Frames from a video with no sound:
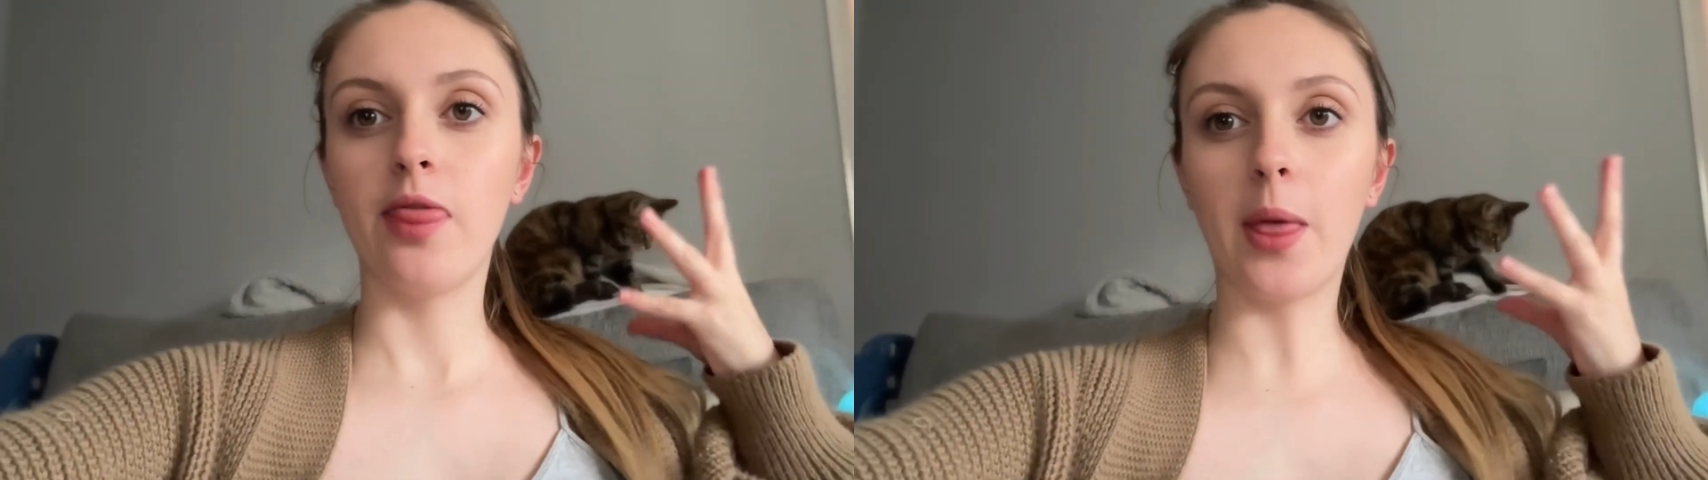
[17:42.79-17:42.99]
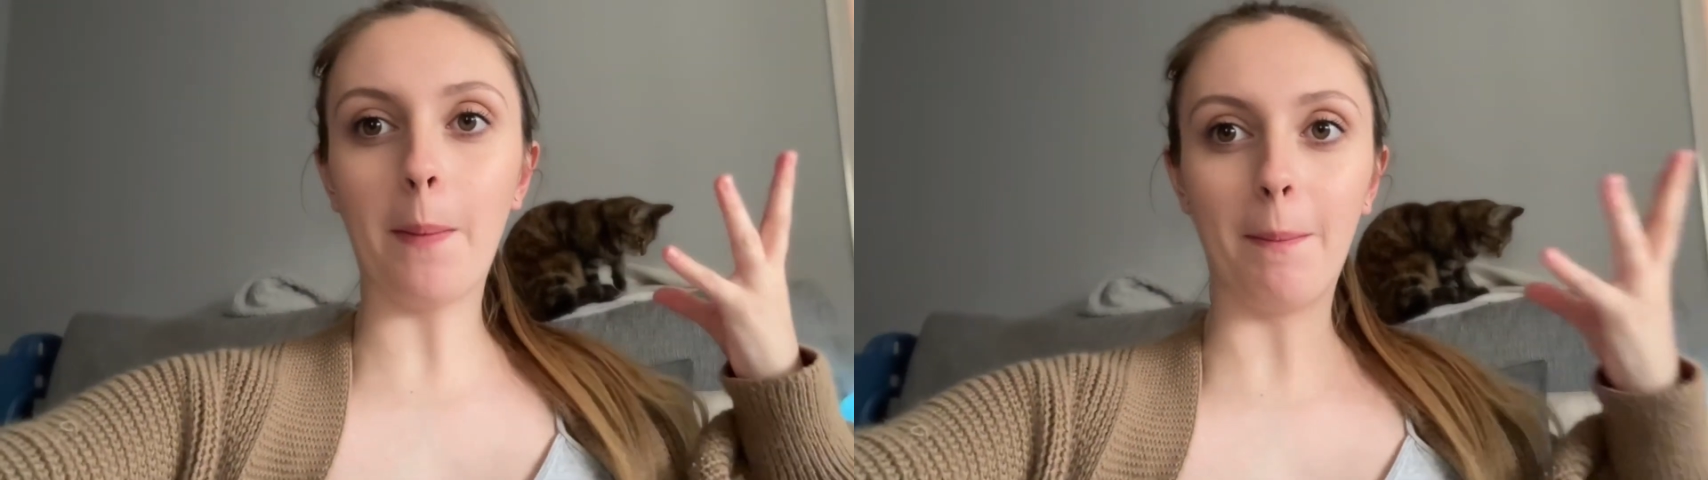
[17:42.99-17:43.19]

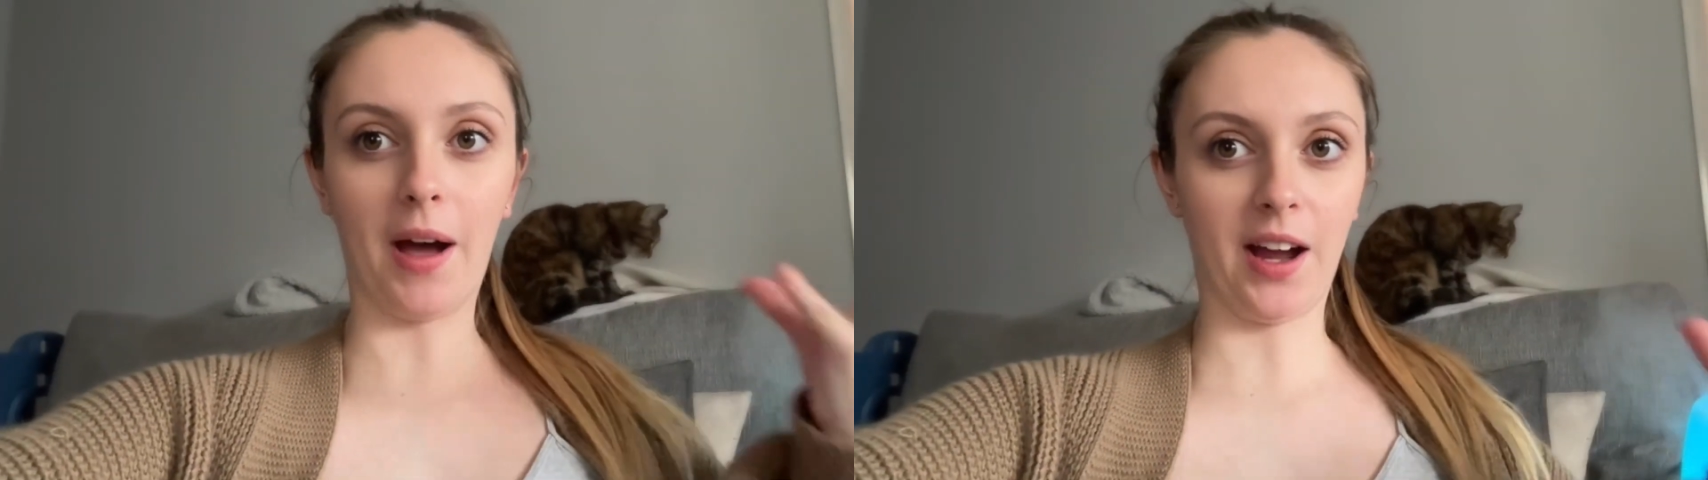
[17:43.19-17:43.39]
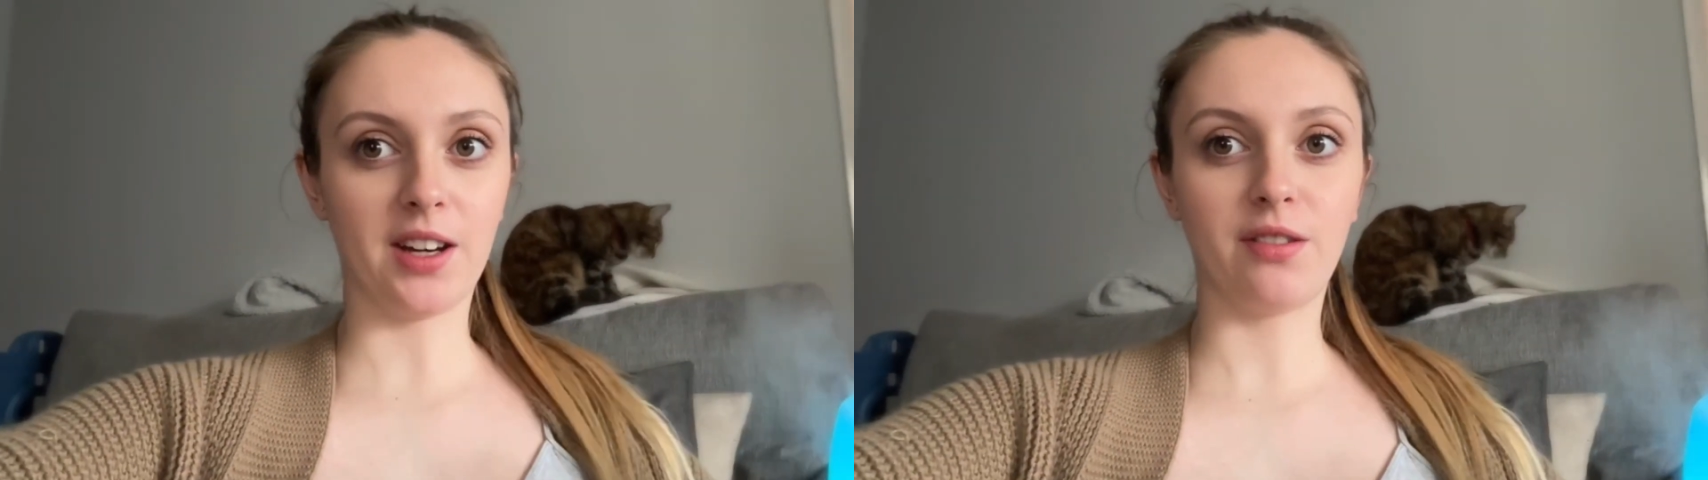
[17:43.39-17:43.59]
the
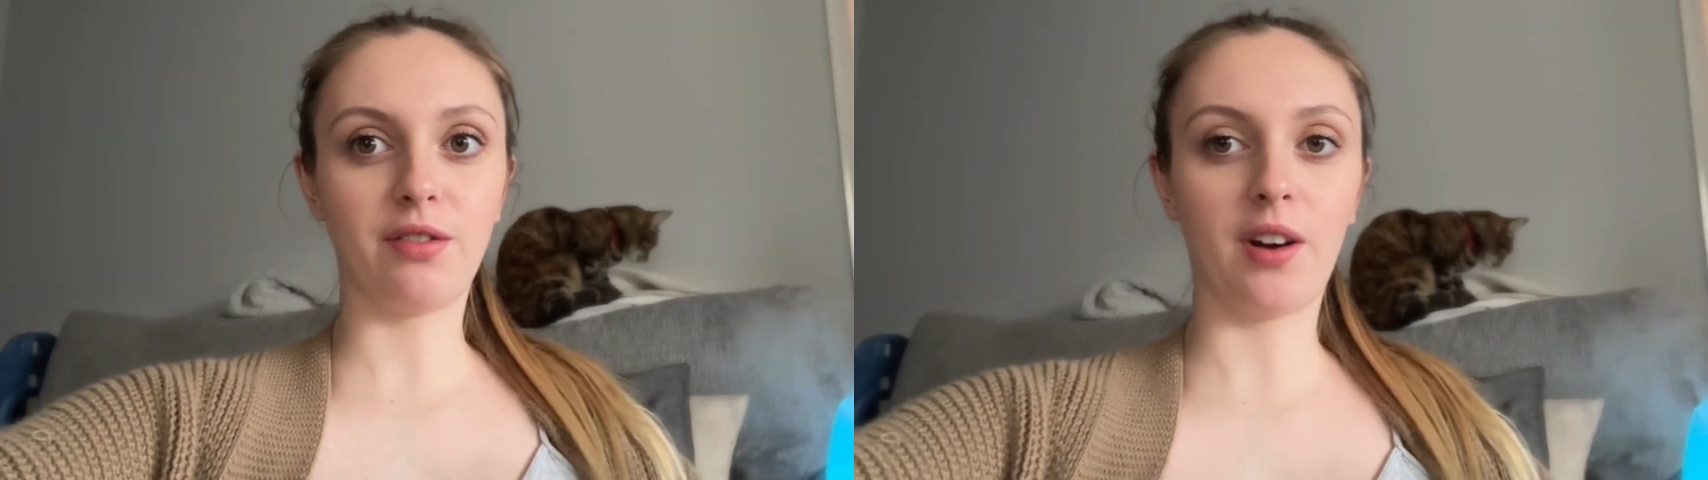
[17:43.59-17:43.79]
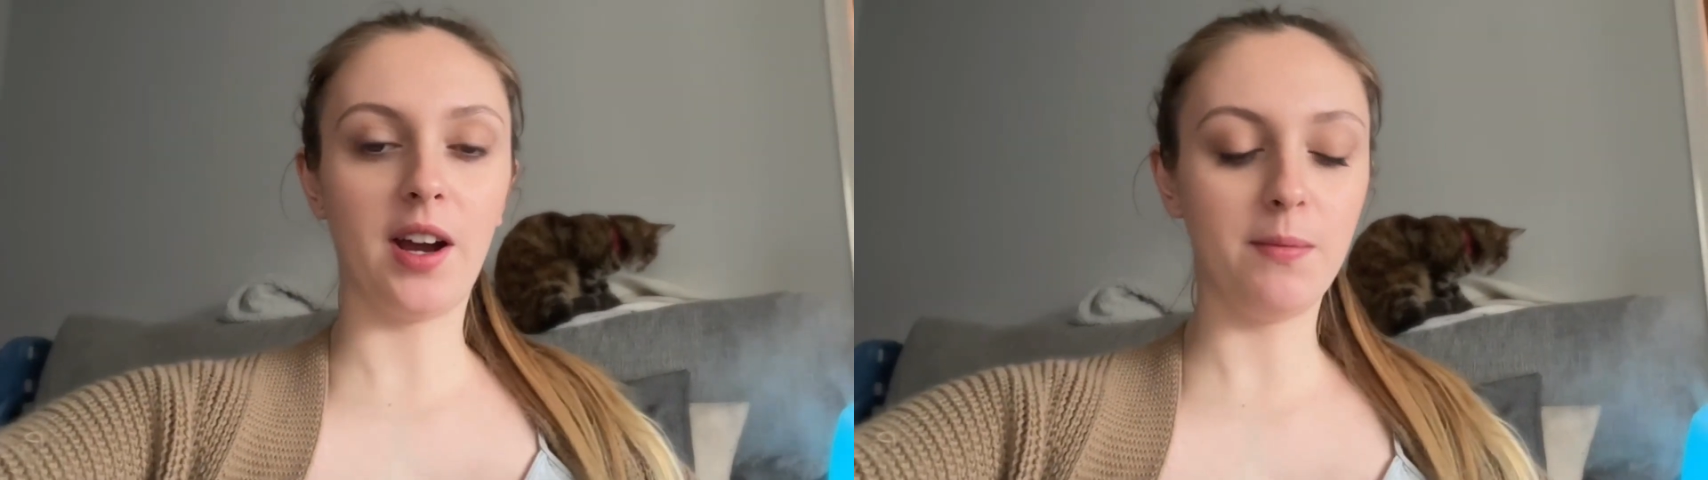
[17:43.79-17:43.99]
mind
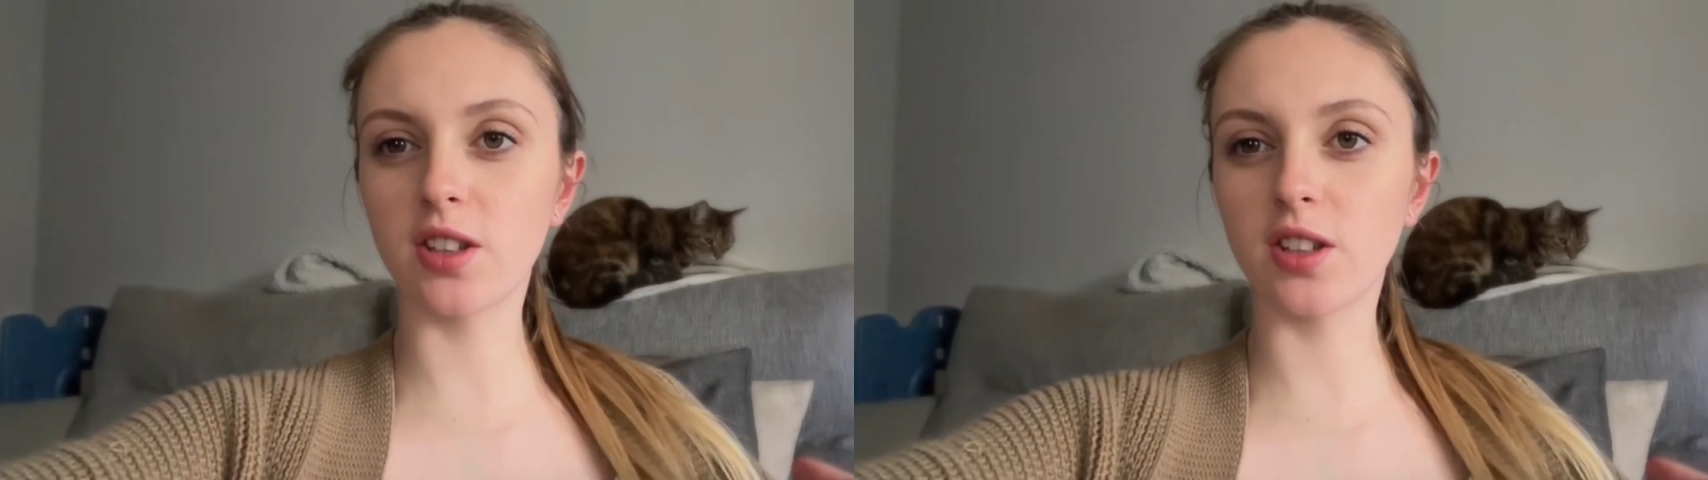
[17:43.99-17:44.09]
frame.